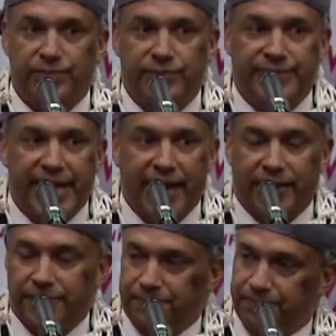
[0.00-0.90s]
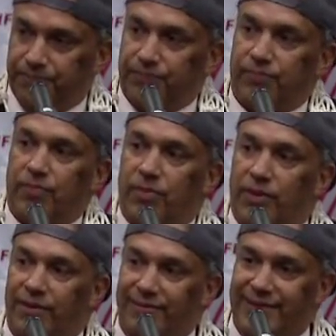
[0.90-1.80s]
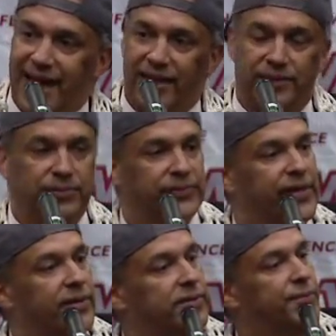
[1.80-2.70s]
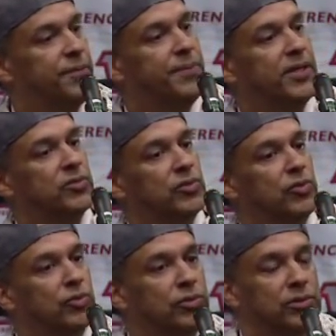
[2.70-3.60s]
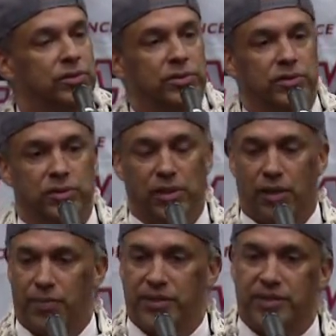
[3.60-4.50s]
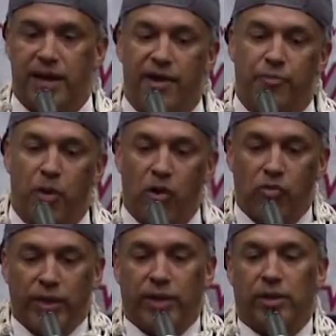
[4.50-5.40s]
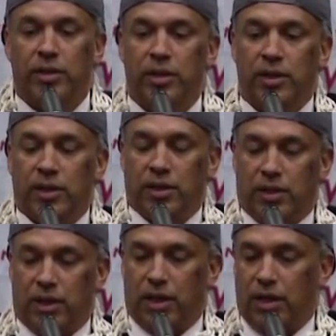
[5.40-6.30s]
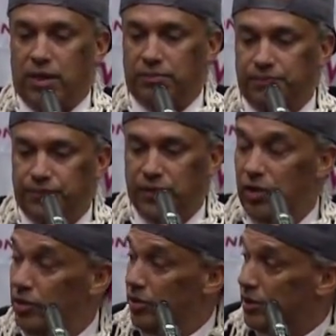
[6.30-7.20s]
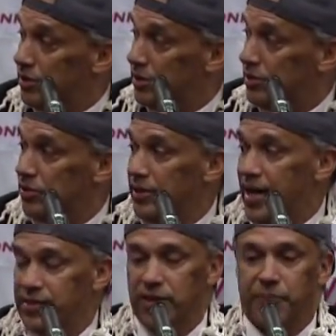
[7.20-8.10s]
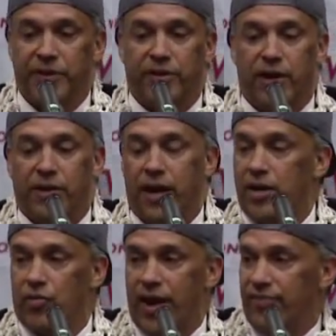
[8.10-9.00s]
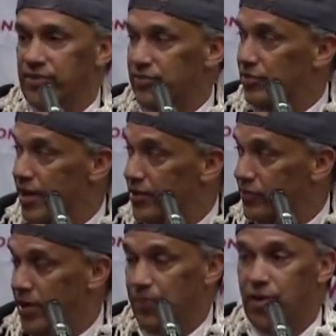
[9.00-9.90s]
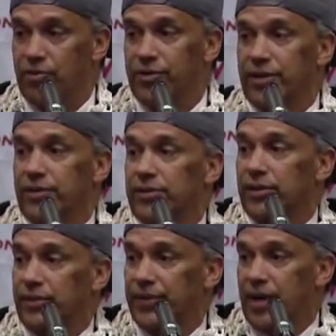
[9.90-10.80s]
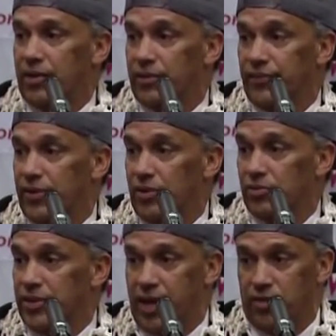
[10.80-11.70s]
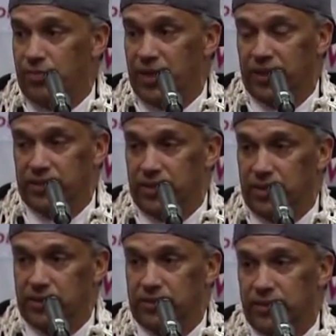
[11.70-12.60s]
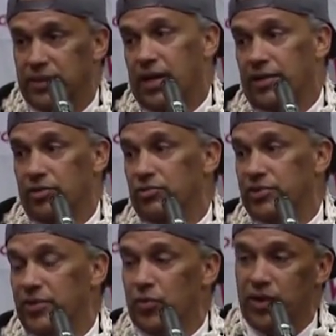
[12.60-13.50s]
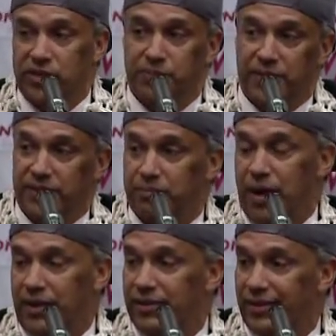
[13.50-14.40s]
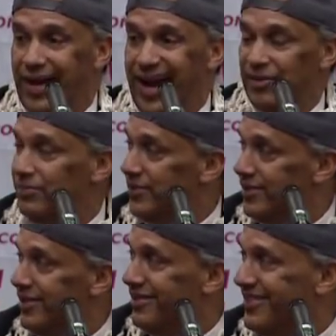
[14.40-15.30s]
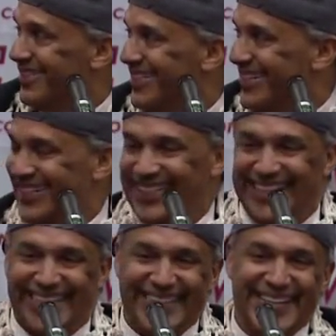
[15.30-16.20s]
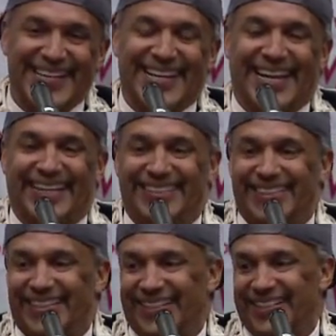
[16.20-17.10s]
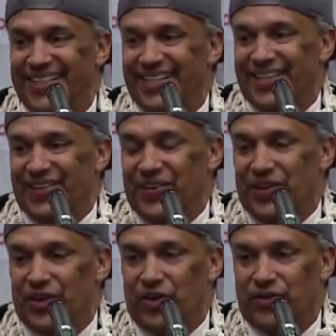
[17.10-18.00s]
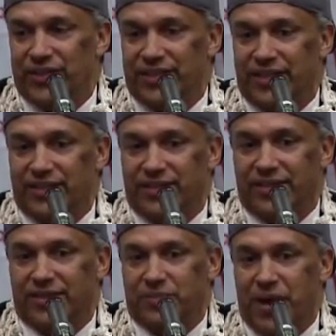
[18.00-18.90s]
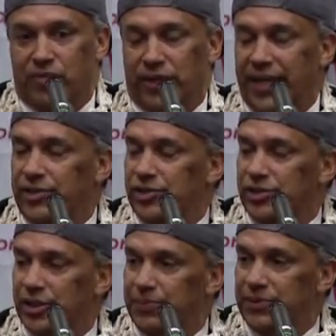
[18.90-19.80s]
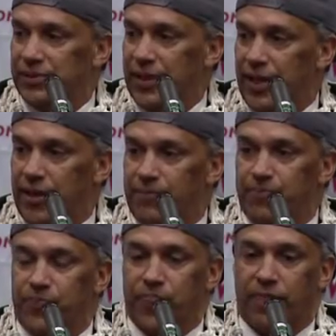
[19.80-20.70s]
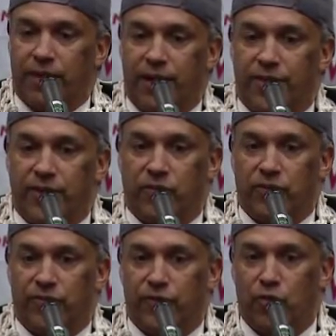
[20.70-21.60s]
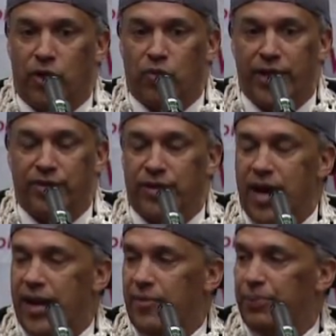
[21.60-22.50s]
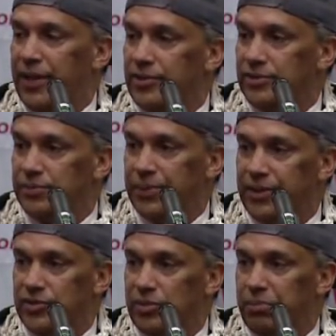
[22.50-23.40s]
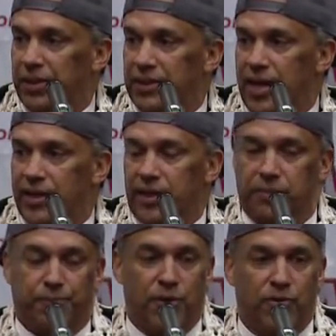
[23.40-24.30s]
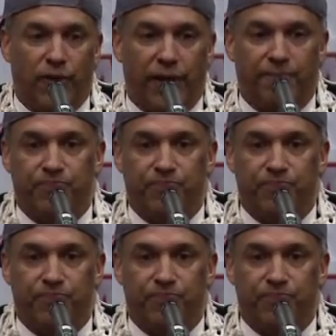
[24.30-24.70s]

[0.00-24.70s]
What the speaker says: Talent. We've got some of the best recruiters on my staff, Paul Weir. You look at these two guys up here. I don't have these two guys without Paul Weir. I mean, I don't even know who Daniel Mullings is. I knew who Sim was, but probably couldn't have got him. it's about relationships. And I think if you want to win, you got to have players. Players are the bloodline of any program.